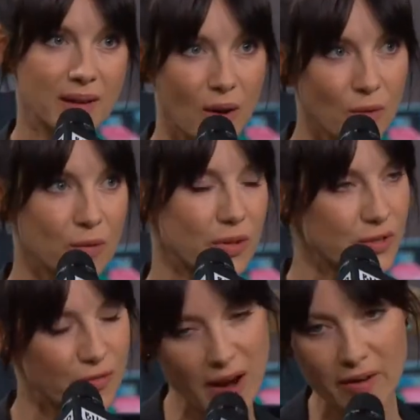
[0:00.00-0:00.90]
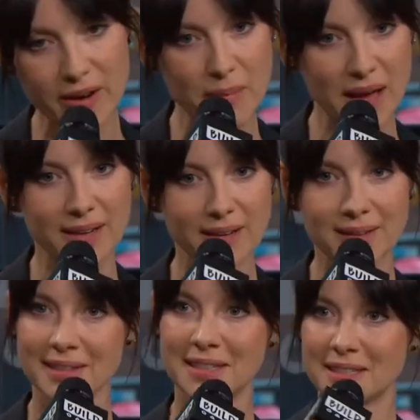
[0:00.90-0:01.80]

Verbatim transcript: No, there's very many